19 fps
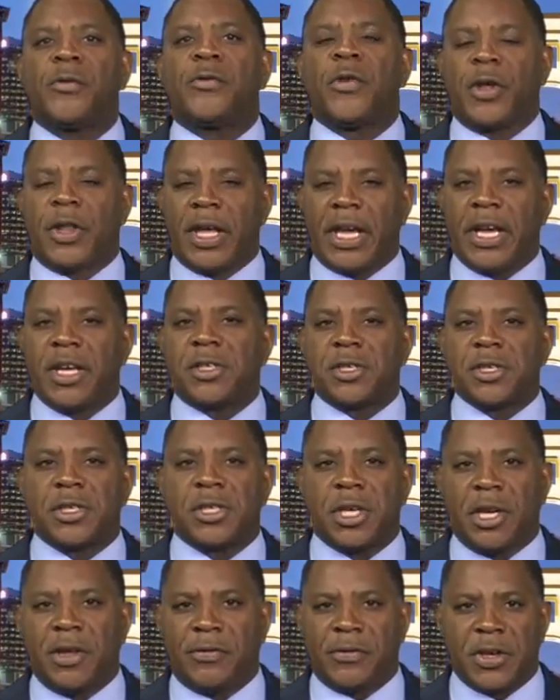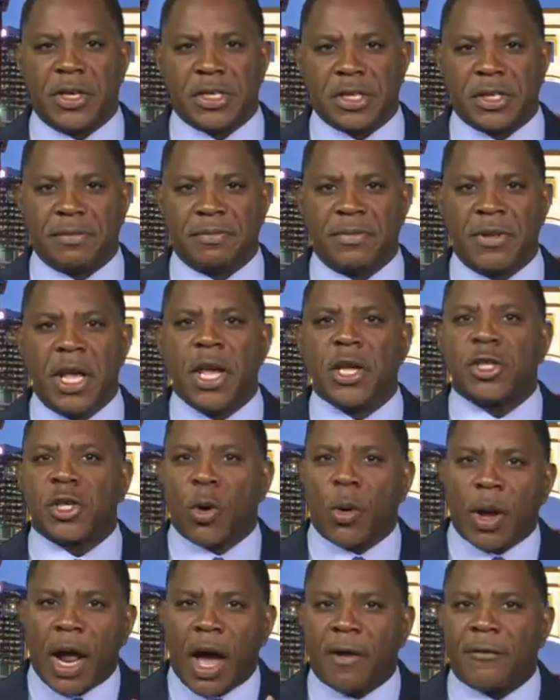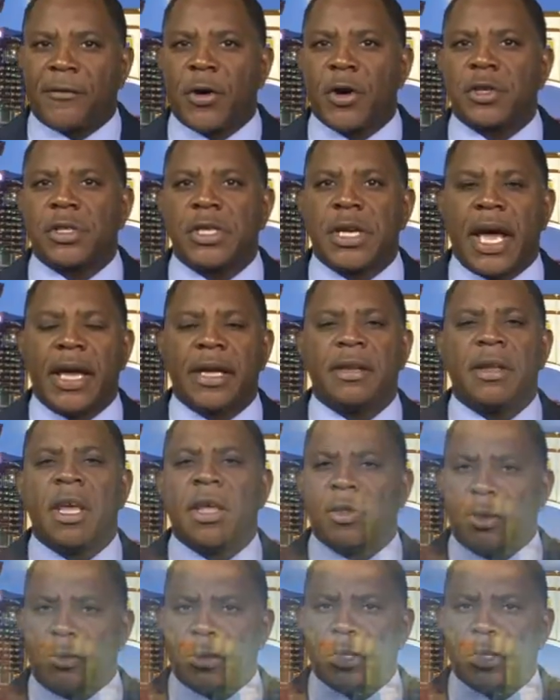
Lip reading: for the InterCity Visit. So on our first night, the